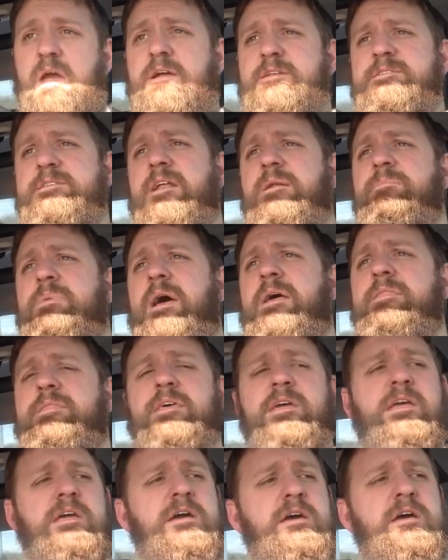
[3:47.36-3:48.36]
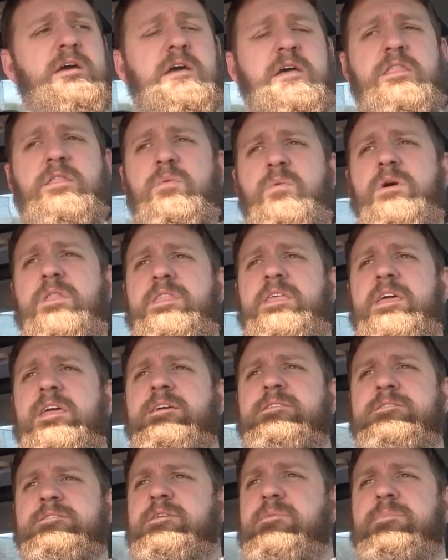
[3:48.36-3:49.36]
It's not a bad thing. The one thing
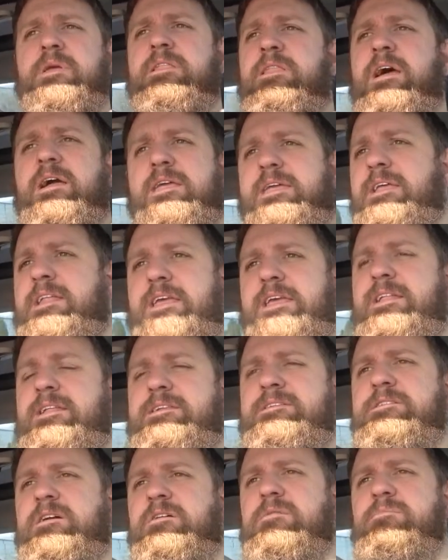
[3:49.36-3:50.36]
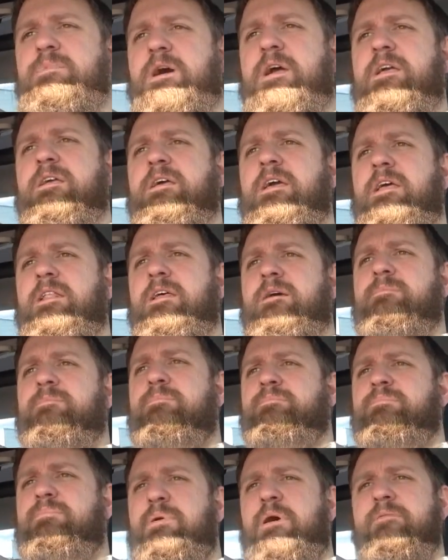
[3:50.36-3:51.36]
is I'm not getting any tongue bite, and
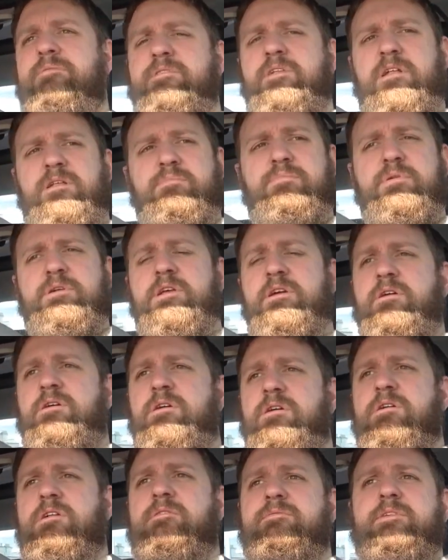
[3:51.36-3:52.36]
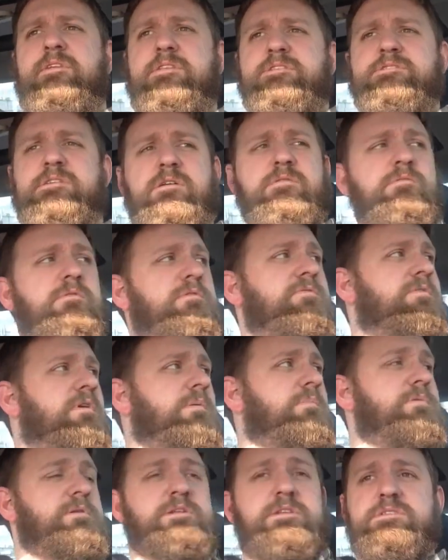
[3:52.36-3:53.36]
I'm puffing on it pretty hard. I've had the sunroof
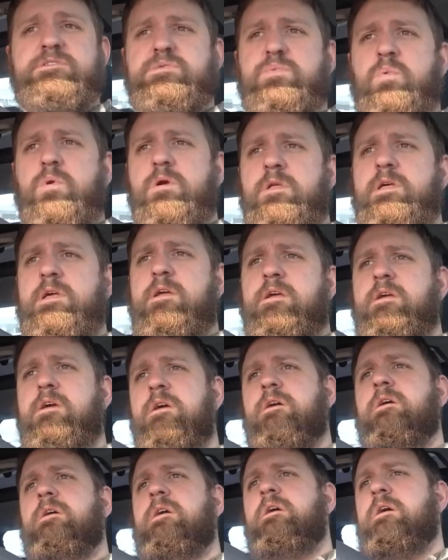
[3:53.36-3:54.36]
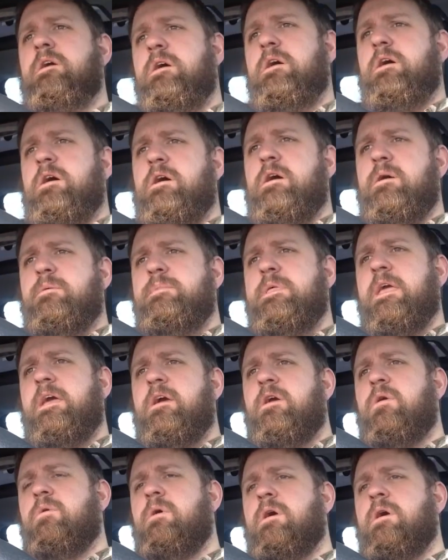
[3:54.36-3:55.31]
open. It's swirling the air